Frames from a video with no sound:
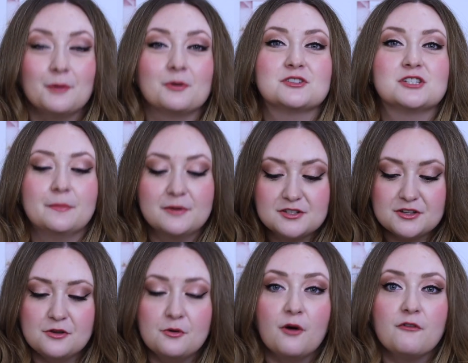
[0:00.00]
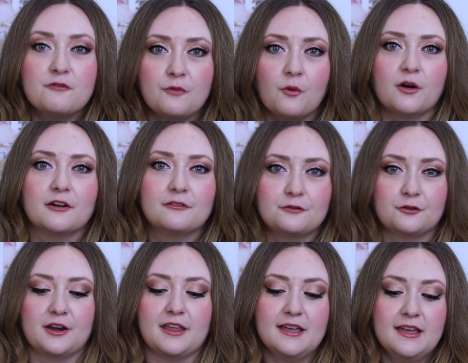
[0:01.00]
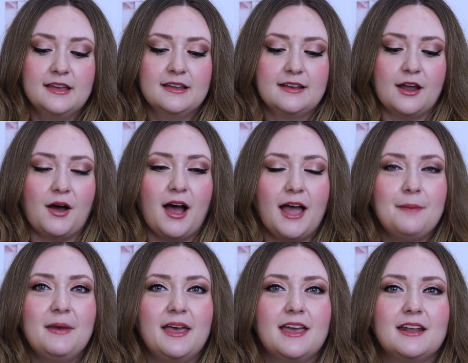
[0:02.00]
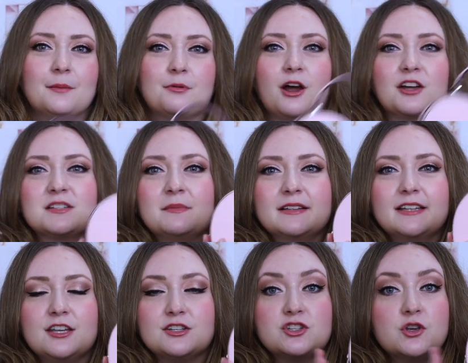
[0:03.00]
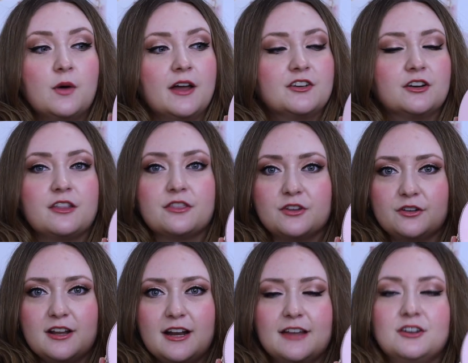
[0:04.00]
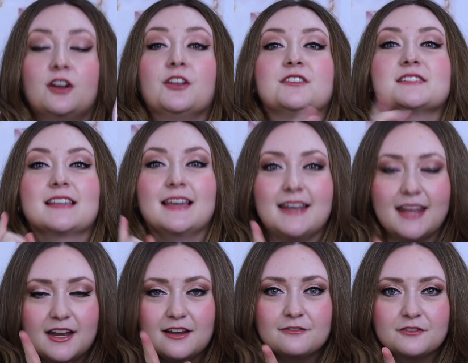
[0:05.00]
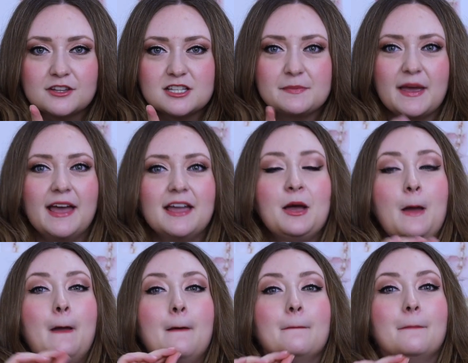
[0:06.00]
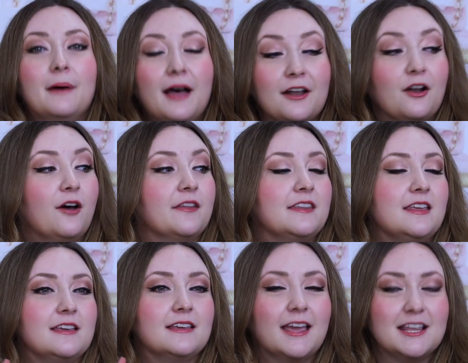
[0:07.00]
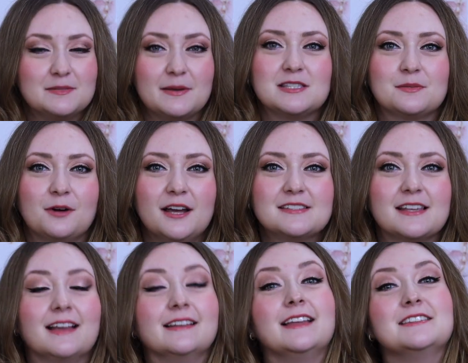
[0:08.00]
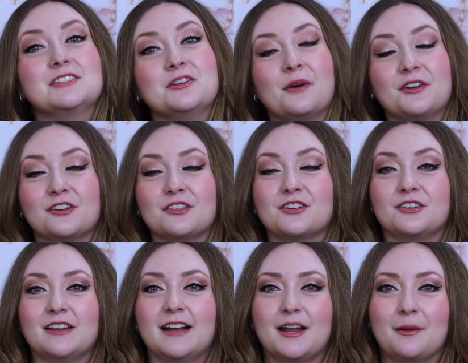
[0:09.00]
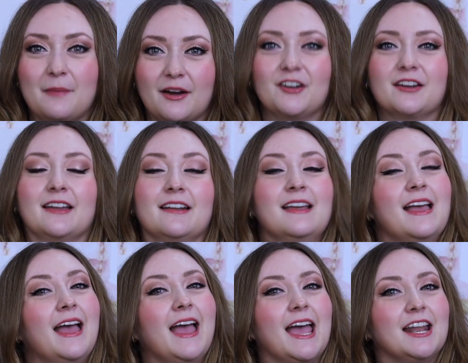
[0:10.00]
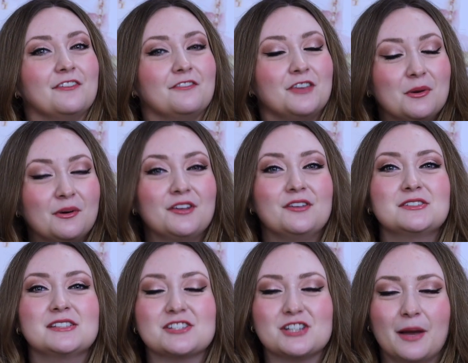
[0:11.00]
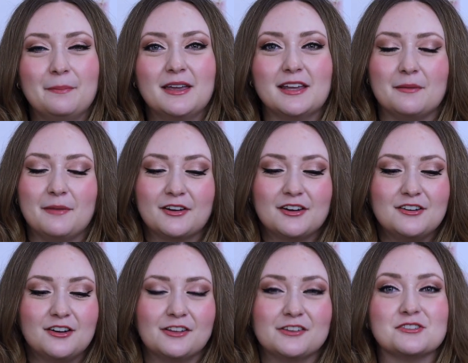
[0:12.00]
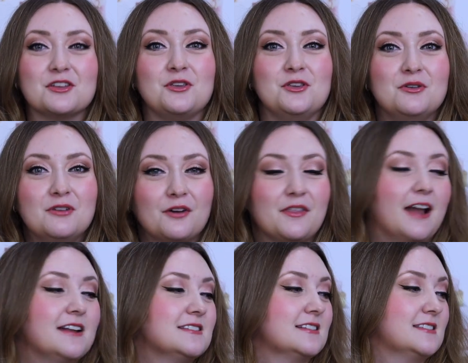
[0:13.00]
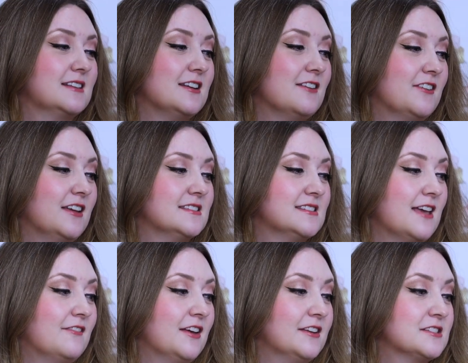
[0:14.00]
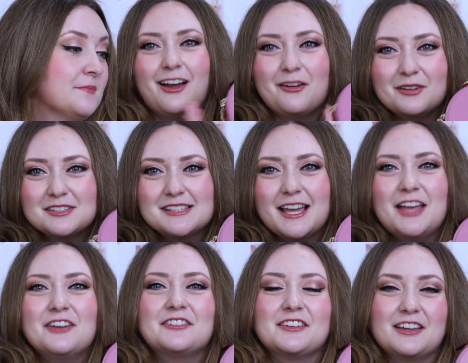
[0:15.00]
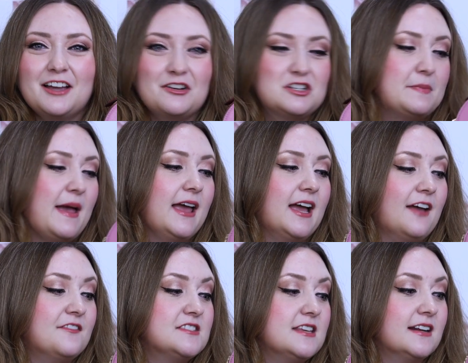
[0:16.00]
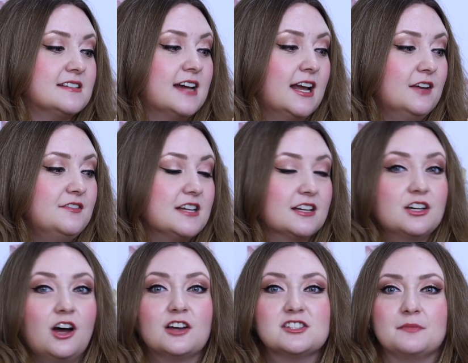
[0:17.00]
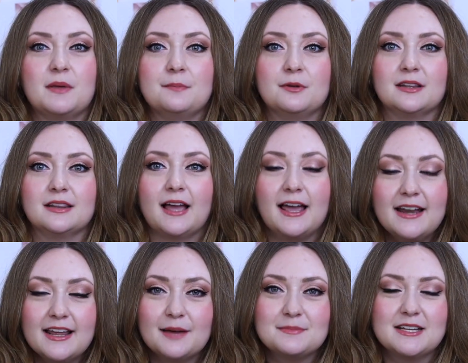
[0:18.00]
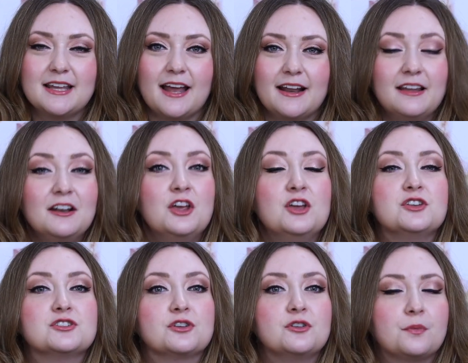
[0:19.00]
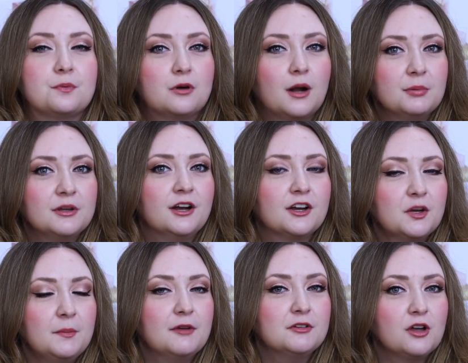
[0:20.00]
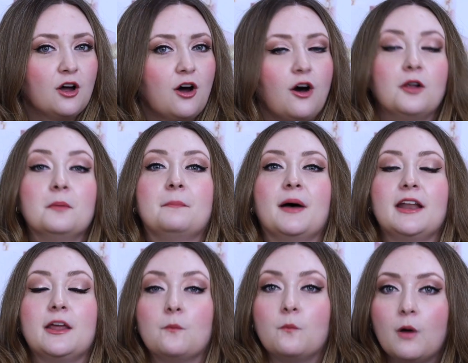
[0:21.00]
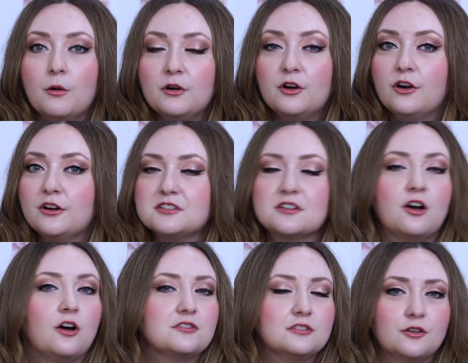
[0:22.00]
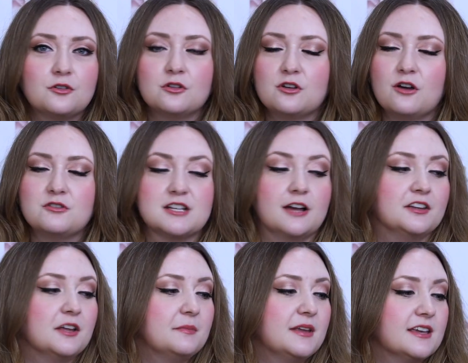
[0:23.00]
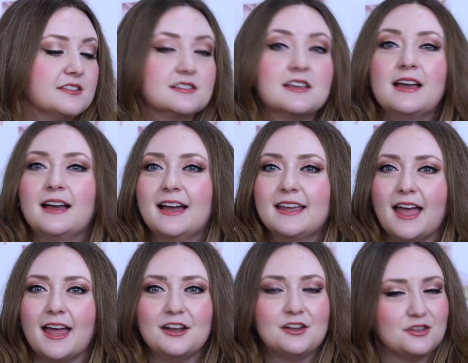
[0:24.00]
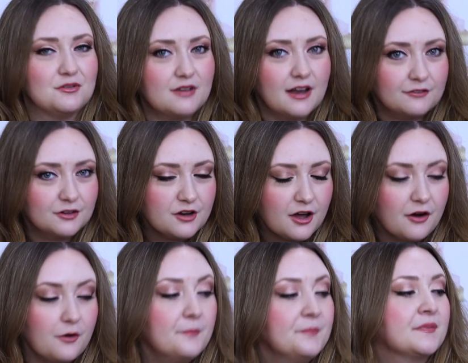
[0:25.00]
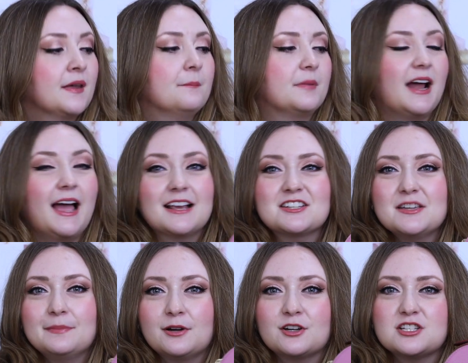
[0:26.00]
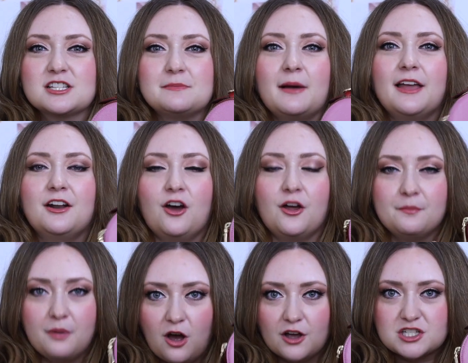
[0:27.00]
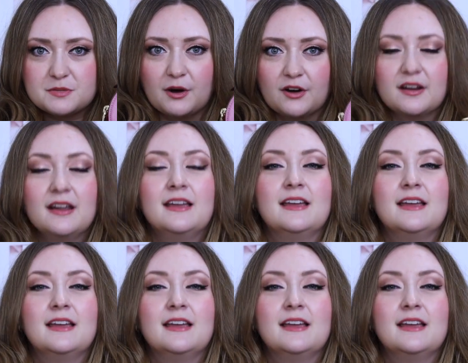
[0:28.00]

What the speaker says: They will ship it to you for free. Now, I paid approximately $239 Canadian for this bag, but on the Kate Spade Surprise Sale, it's $239 American. And if you are used to shopping in American dollars, you know that is a significant savings. Now, I will say for the Coach bag, I've seen a ton of TikToks of people lining up to get it. So you're probably not gonna be able to call, but it won't hurt to call the local Coach outlet because, again, you never know. But I actually purchased mine on Poshmark.